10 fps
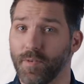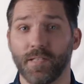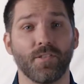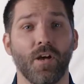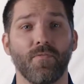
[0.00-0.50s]

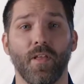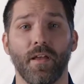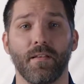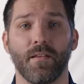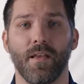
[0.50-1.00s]
and soft
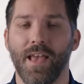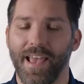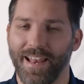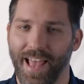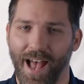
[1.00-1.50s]
light
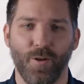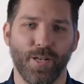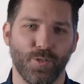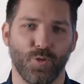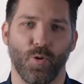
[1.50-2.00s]
and how to
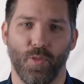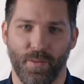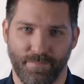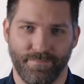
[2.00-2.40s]
control them.